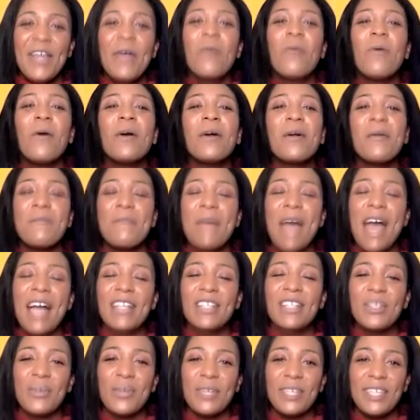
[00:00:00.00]
welcome
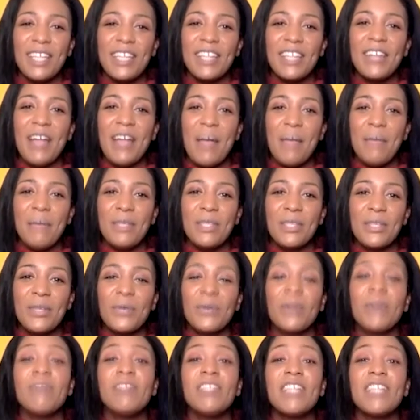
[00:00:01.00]
back to another
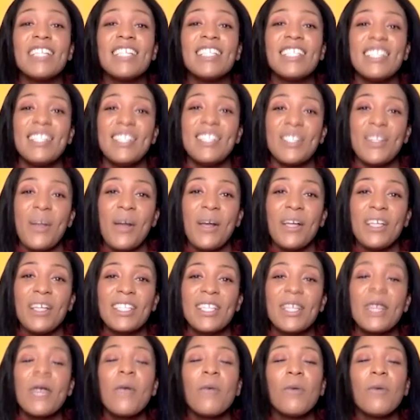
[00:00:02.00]
episode of Justice
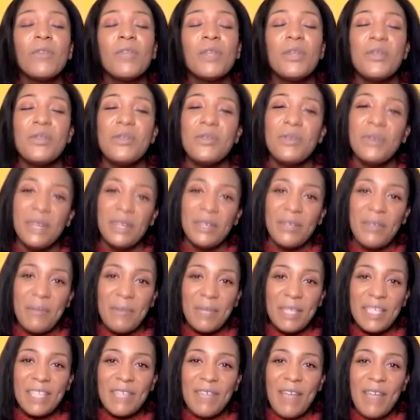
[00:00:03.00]
Talks with the New York
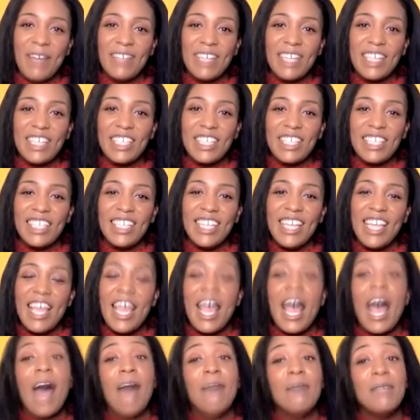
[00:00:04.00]
Women's Foundation.
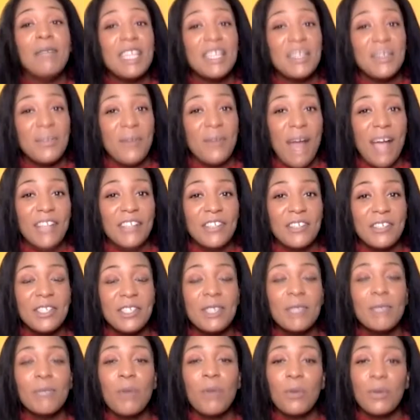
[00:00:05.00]
I'm Nina
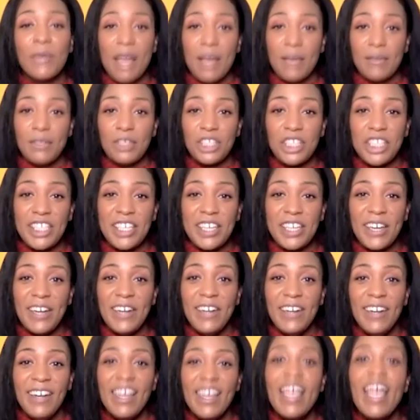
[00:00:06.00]
Rogers, pronouns she,
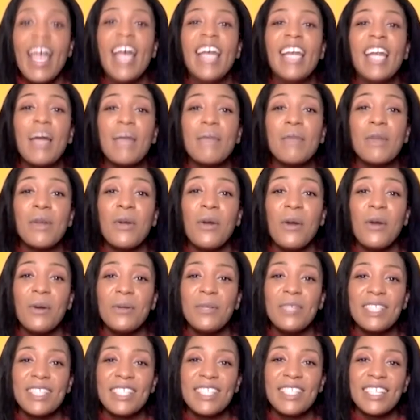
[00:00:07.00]
her, and I'm your
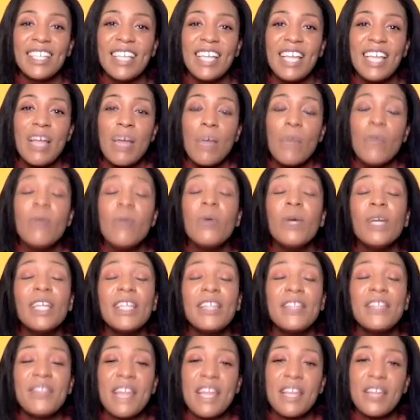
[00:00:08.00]
host. We want
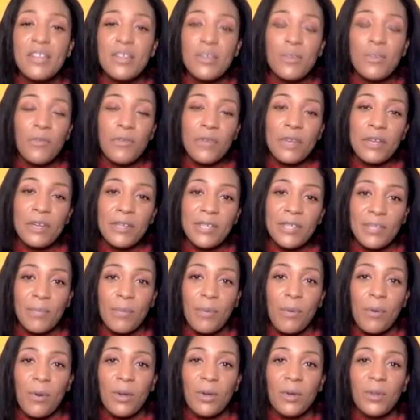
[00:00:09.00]
to thank you for your
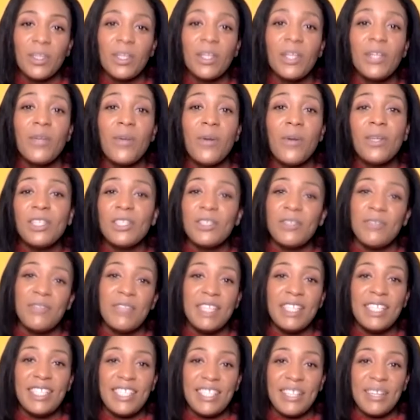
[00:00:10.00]
support on the launch of
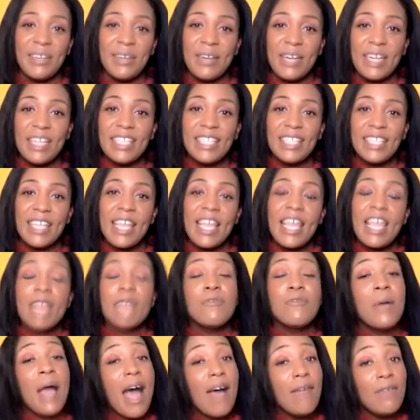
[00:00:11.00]
this series. If
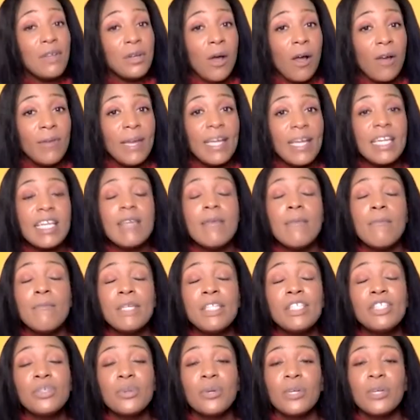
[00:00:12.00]
you haven't already,
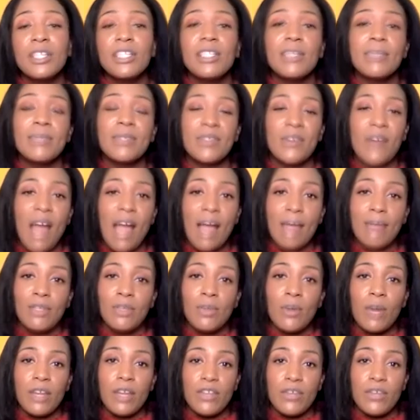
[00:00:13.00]
be sure to subscribe to
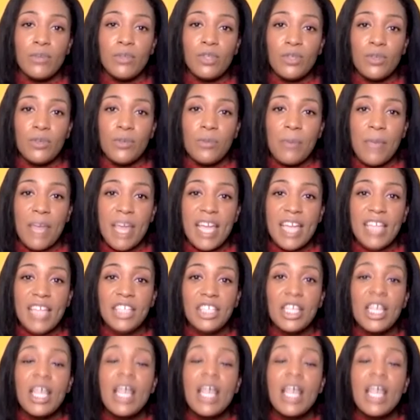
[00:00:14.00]
our YouTube page